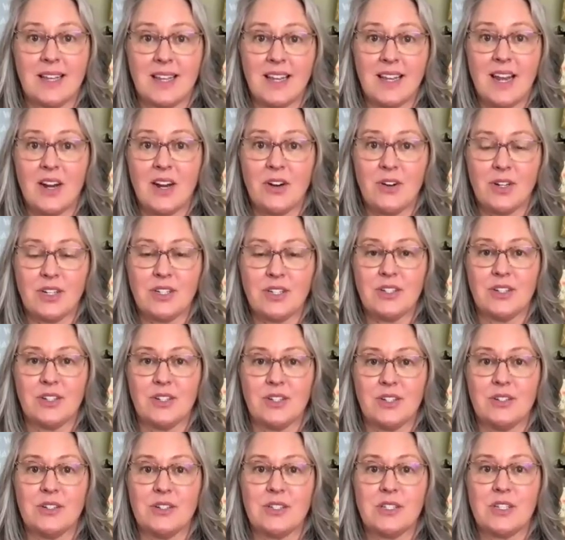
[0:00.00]
the
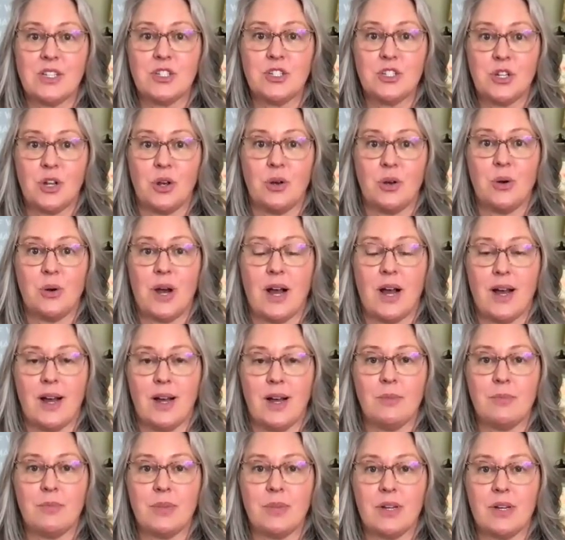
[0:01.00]
characters show
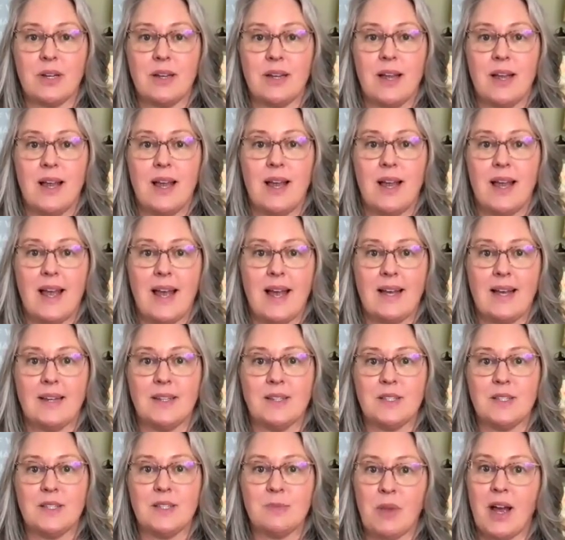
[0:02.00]
up
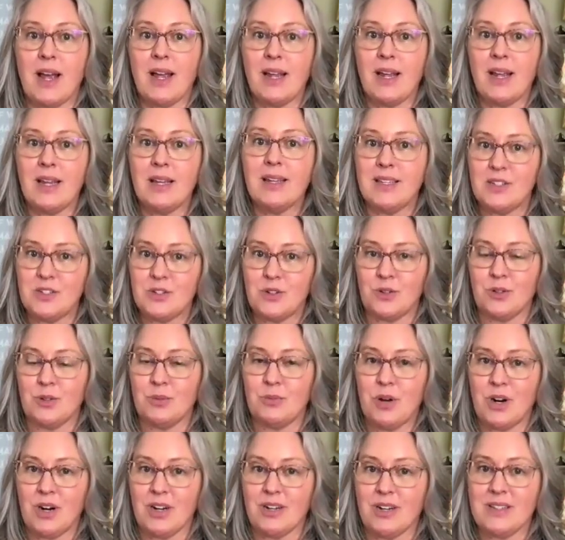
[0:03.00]
as my internal
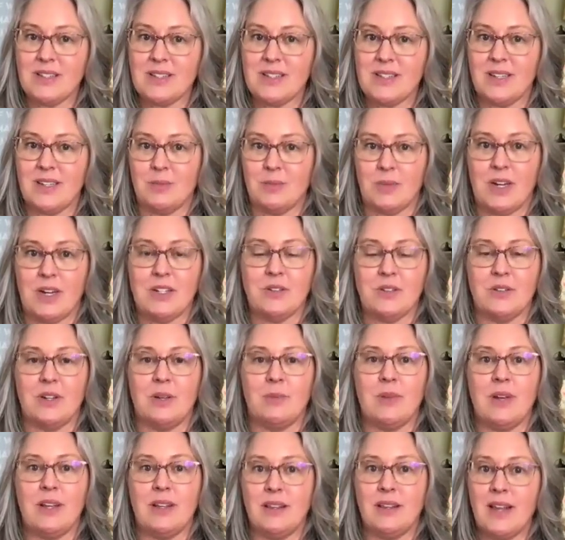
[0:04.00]
parts in my
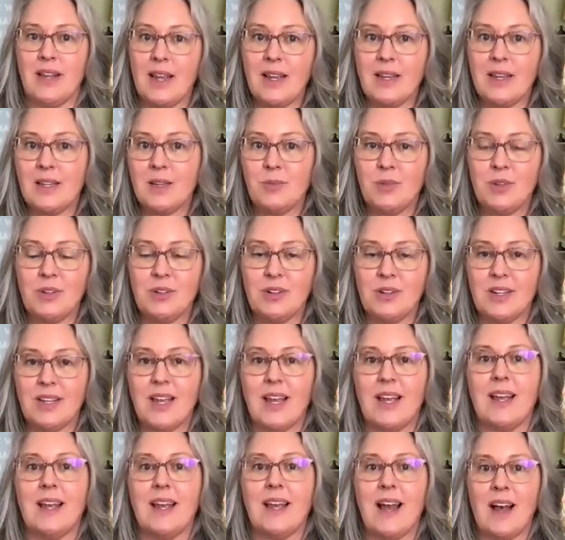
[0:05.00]
dream, and they
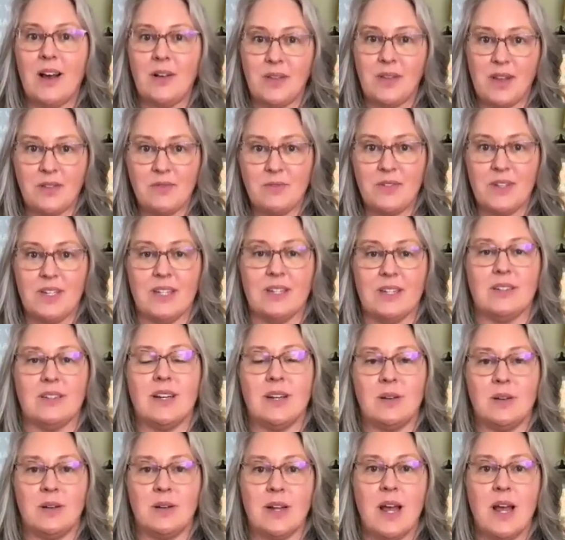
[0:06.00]
communicate how they feel
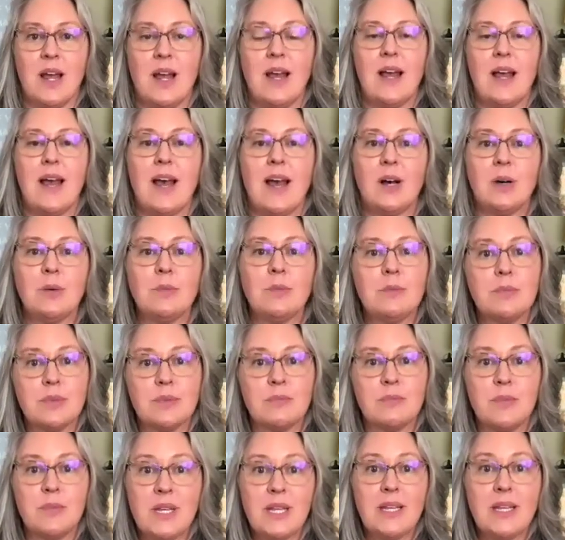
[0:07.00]
and help
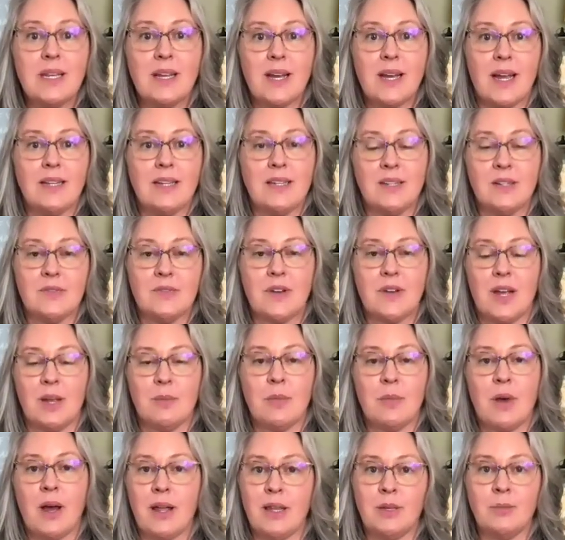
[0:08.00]
me identify
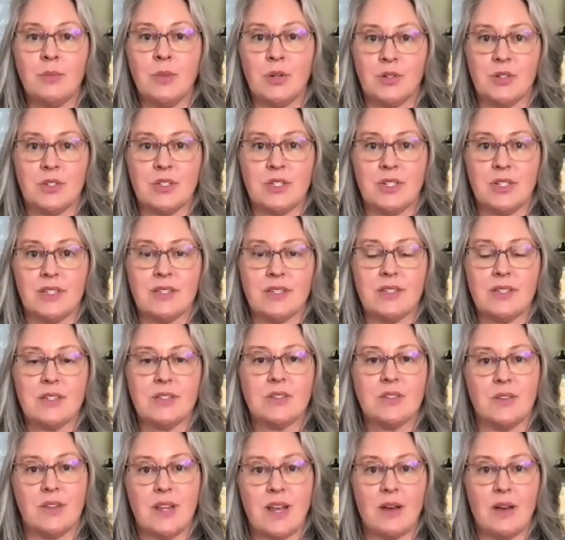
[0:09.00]
my emotions
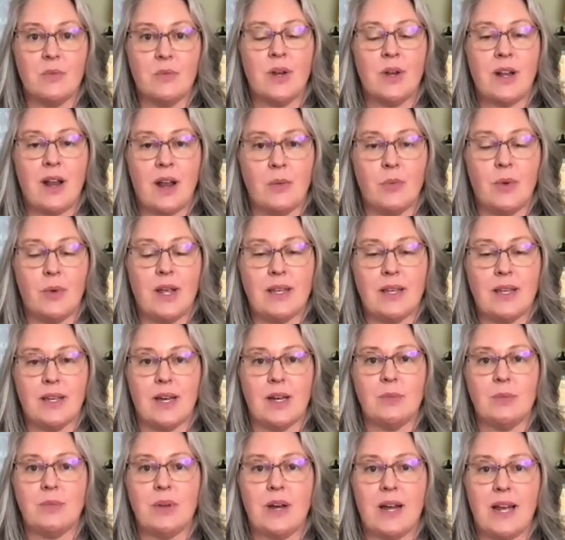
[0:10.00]
so that when I wake
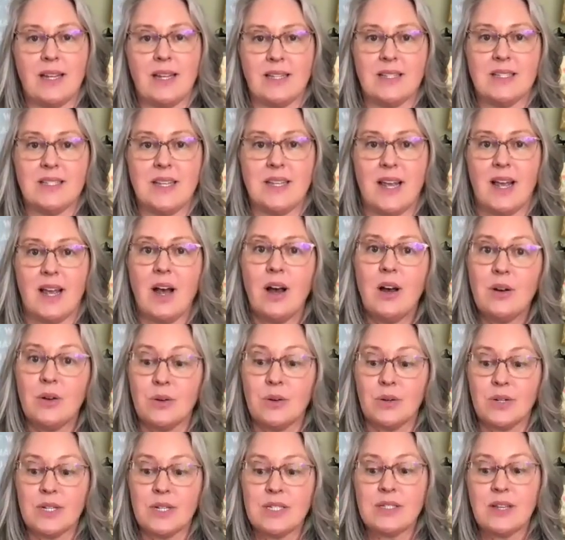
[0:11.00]
up, I can say,
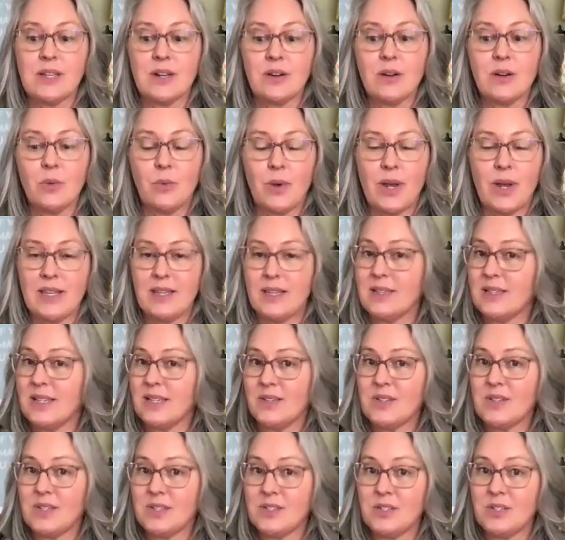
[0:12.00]
oh, is there a waking
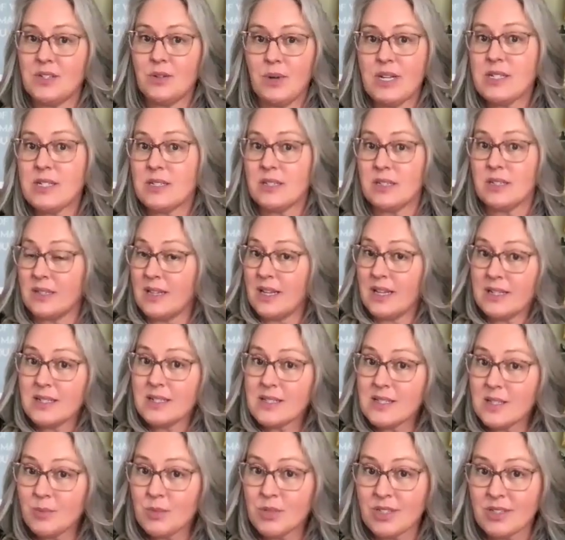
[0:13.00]
life situation that is
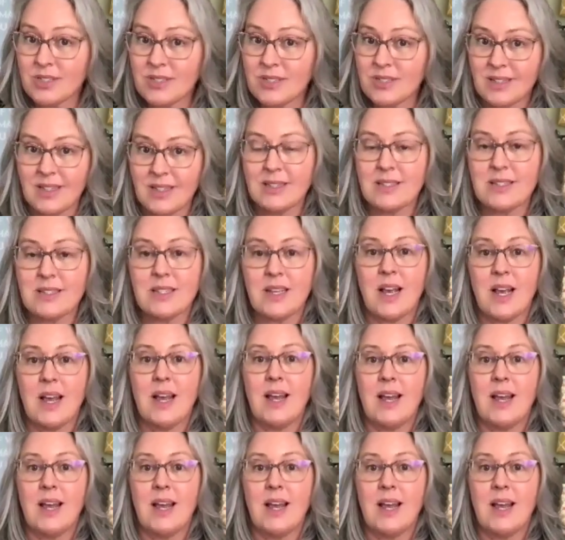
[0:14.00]
similar to this?